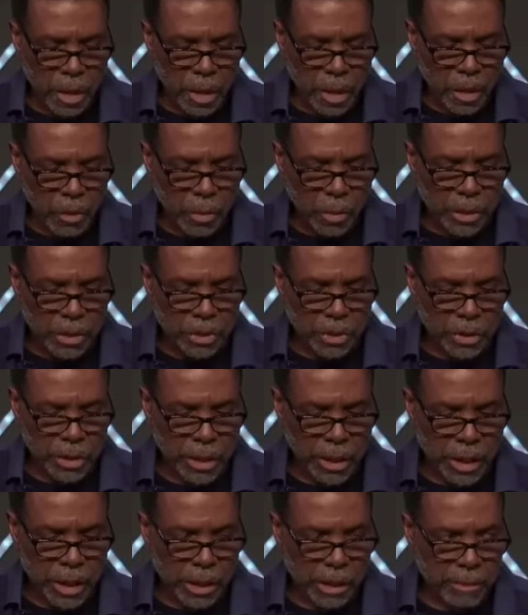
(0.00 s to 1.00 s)
which
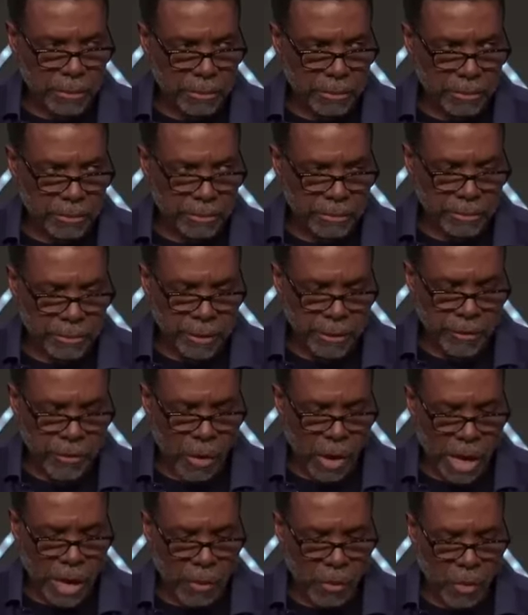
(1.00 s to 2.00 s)

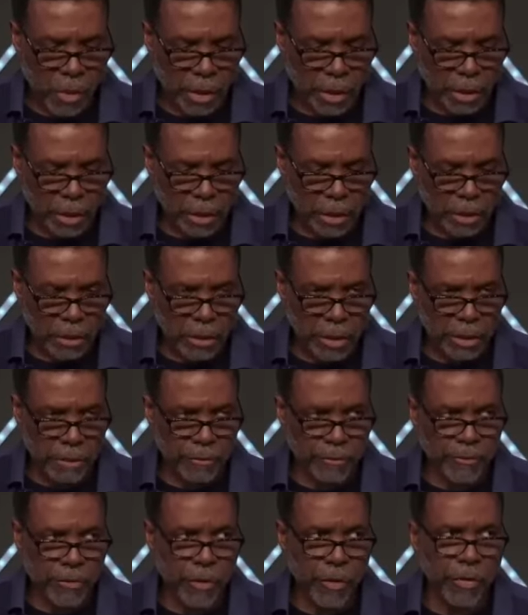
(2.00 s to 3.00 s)
before I wanted to go any
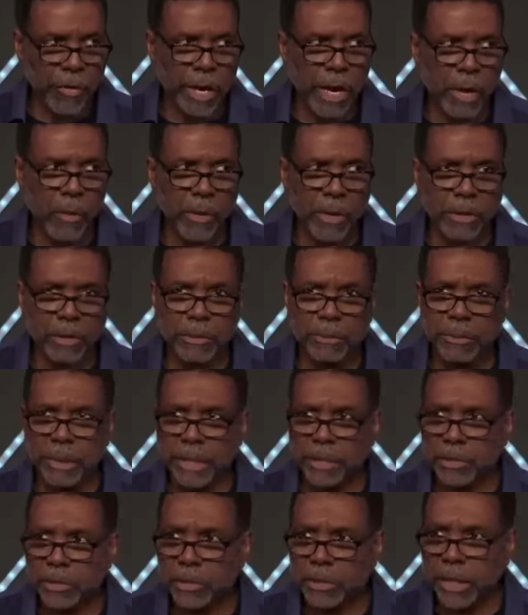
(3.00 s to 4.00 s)
further, I wanted to
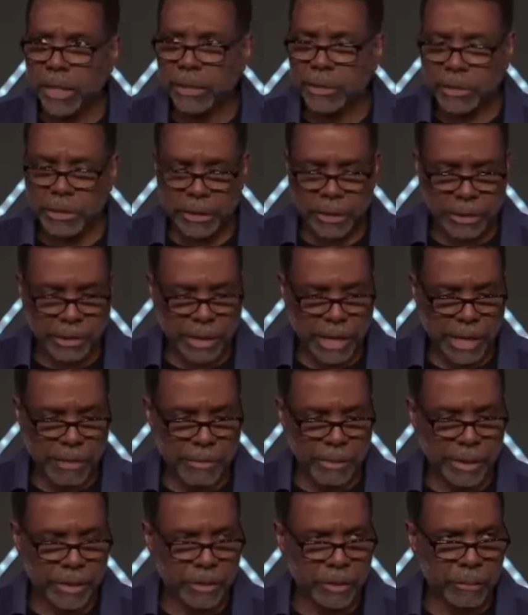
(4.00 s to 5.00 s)
make sure I took
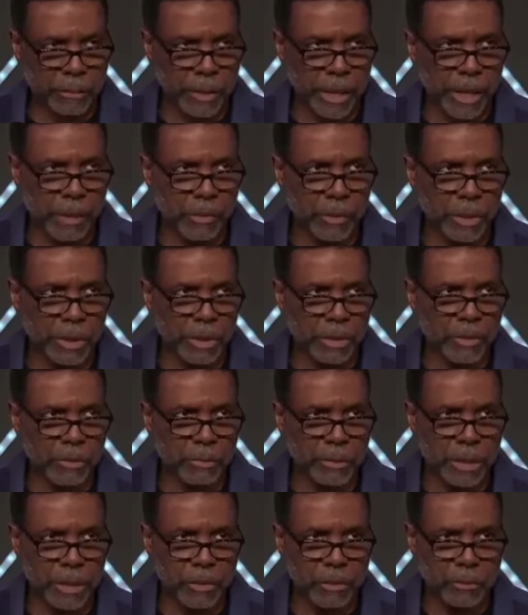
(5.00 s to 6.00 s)
time to explain what this
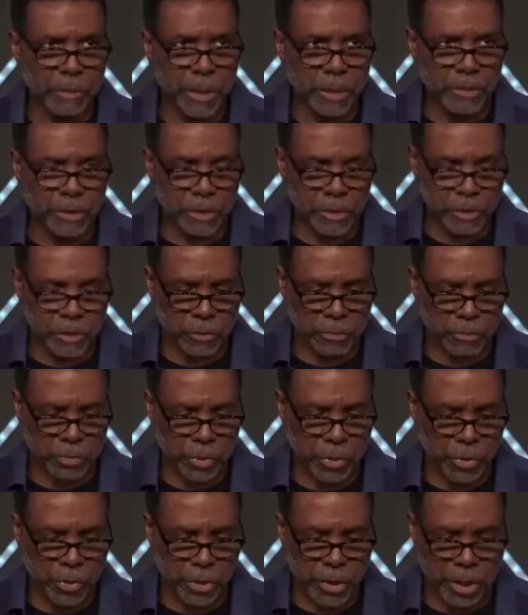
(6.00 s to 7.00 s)
means, because this is
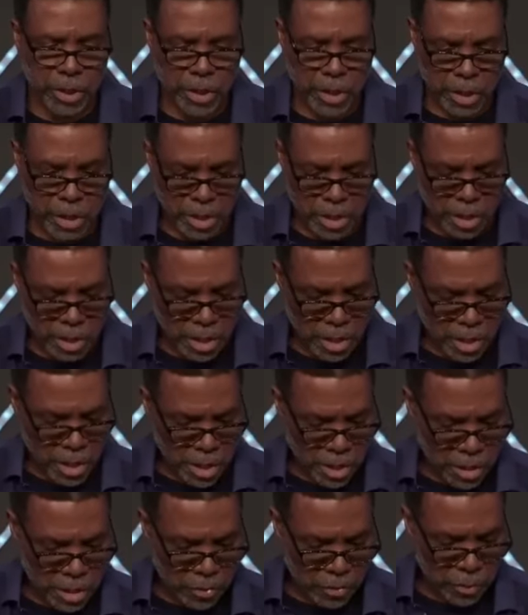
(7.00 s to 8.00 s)
pretty...
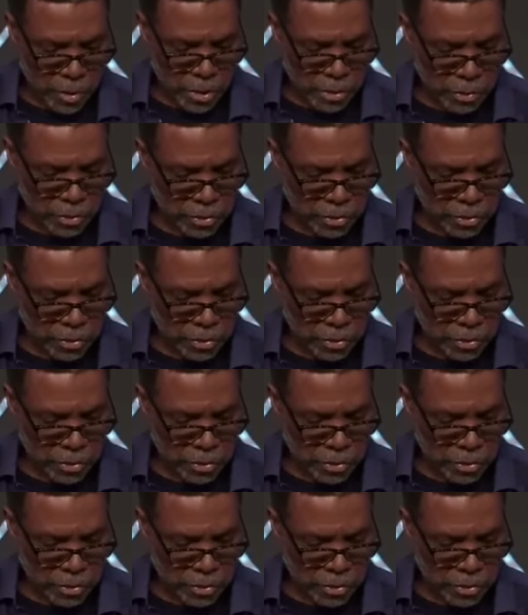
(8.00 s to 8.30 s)
It's one of those